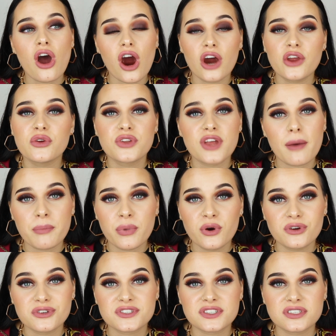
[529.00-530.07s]
Are you that
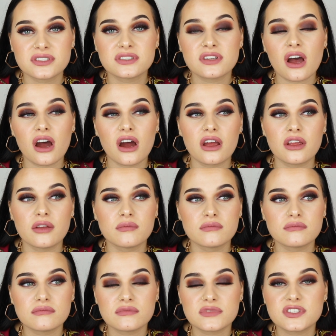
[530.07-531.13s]
person I'm
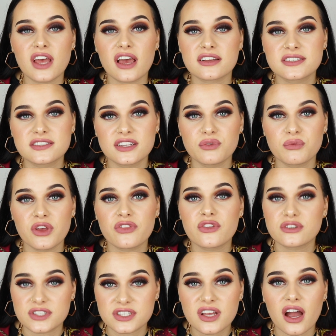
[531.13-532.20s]
texting with
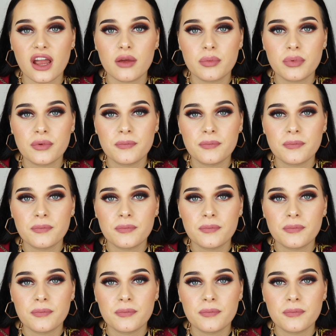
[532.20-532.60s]
on Skype?